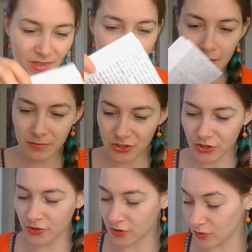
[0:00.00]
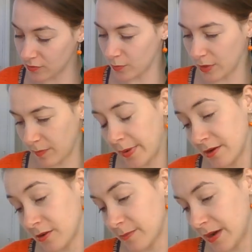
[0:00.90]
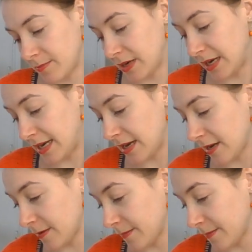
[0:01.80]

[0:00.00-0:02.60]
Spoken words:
let me show you what pattern I'm knitting.